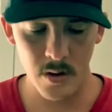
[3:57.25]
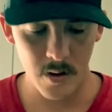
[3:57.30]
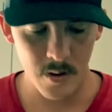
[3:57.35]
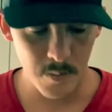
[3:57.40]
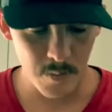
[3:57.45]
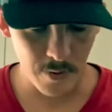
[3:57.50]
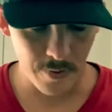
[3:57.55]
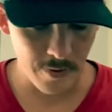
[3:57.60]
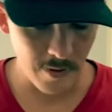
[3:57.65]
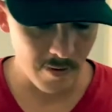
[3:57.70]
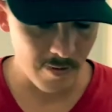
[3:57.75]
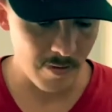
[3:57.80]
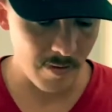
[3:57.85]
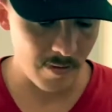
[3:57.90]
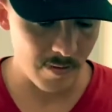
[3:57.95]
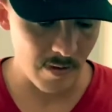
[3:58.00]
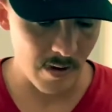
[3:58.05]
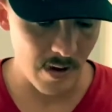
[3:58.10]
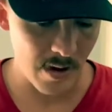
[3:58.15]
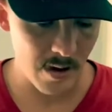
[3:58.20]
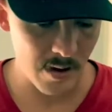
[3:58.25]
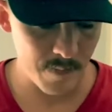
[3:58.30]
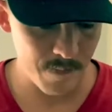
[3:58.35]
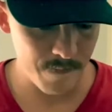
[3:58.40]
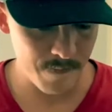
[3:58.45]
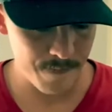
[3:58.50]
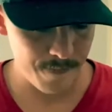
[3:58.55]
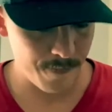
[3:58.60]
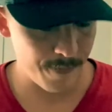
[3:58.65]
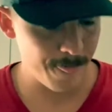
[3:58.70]
But this is a
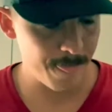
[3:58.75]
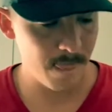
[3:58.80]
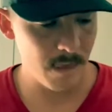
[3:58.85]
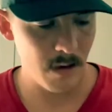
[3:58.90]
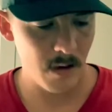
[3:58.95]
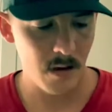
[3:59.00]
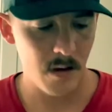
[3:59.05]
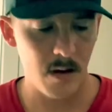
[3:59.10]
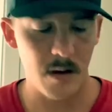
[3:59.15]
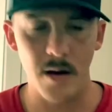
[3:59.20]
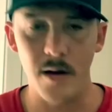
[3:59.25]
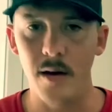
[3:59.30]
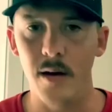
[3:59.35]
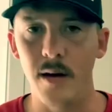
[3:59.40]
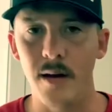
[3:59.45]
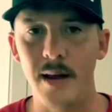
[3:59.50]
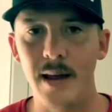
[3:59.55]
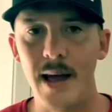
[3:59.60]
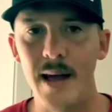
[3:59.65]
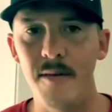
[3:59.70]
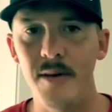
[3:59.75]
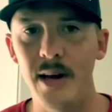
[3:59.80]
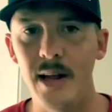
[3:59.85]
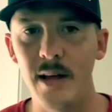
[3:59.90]
KVD